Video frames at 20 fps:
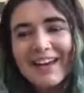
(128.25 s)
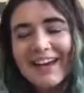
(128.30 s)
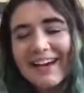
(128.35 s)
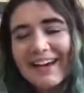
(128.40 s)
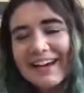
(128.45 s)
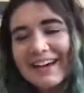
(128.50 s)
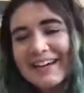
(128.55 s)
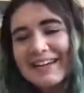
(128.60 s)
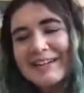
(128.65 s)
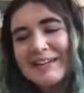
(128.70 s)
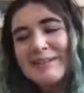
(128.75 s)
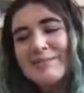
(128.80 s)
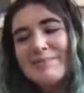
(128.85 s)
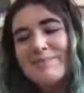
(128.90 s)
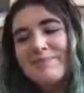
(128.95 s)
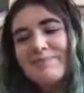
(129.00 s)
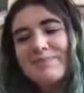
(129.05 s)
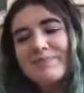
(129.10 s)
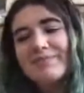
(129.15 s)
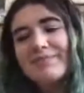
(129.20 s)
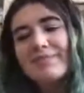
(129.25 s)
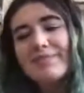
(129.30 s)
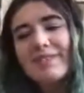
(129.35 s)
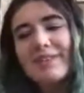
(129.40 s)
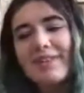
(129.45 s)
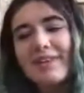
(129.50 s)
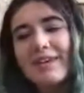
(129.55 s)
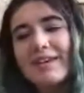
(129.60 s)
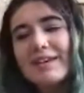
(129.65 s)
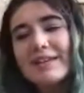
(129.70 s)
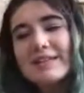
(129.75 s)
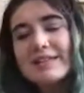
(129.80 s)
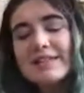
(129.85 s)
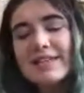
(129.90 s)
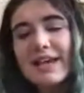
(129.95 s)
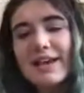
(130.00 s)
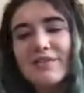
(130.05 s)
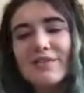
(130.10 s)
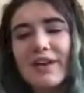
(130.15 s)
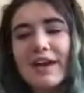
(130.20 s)

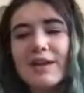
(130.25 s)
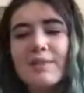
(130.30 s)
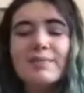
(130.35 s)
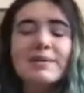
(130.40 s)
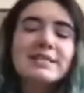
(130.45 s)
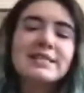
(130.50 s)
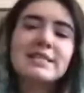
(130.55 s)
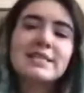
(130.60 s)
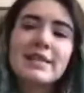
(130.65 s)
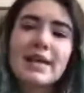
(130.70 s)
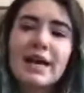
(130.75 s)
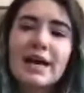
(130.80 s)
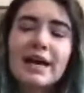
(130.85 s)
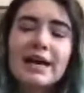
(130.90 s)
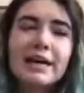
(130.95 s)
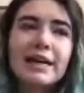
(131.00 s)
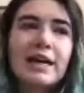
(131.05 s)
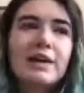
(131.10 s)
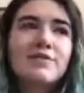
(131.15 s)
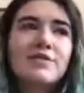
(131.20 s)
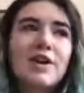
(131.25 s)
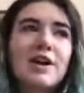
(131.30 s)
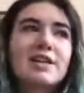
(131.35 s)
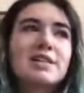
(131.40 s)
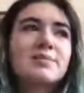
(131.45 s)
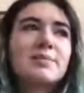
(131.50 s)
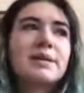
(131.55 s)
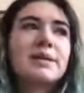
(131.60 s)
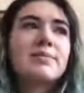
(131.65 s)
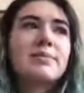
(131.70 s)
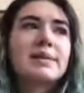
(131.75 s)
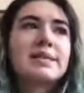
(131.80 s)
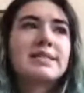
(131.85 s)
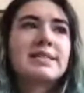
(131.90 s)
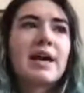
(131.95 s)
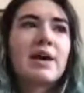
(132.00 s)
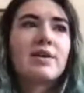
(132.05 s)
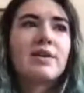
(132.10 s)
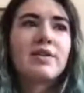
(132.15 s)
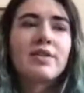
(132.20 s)
CF kind of caused me to miss
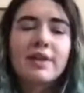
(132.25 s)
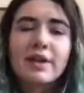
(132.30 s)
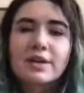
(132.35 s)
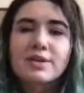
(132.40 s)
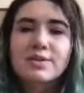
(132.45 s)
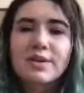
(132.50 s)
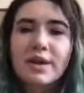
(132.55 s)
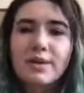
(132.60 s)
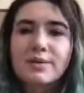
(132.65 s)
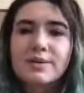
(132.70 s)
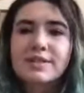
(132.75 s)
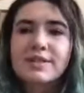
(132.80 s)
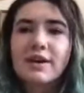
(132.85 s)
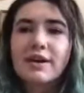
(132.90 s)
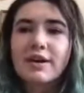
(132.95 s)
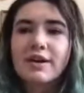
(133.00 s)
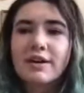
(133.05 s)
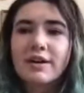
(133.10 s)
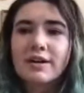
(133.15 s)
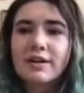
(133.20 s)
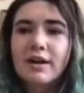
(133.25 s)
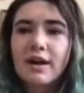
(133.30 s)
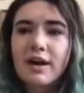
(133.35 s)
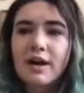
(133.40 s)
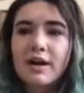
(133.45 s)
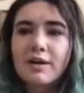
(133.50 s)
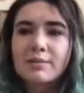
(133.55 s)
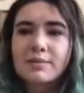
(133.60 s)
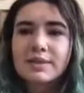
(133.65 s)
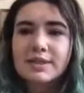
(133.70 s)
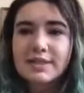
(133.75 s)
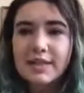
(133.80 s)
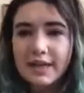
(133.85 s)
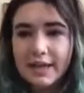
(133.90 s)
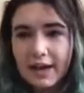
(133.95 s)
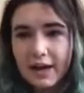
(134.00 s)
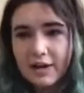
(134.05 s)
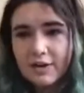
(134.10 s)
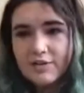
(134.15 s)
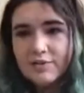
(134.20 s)
out on things when I was younger, to take
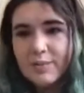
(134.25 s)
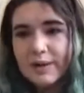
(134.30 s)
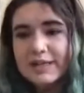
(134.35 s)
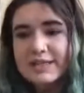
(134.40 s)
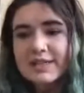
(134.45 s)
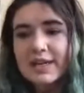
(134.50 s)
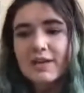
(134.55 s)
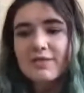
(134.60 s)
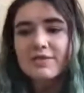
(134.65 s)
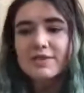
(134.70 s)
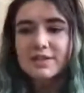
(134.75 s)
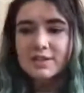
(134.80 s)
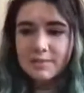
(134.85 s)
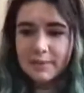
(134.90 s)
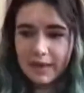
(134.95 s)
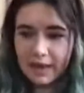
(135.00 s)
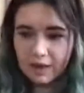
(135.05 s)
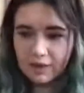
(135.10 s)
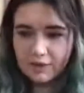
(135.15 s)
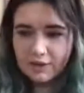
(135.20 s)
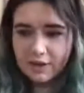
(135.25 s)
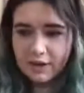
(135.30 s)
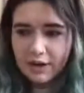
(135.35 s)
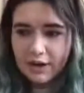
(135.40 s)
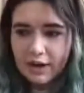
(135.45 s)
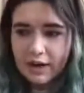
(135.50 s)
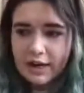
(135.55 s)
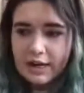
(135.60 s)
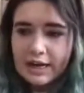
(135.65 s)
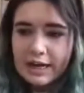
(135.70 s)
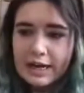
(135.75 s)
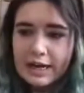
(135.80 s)
care of myself and to be healthier.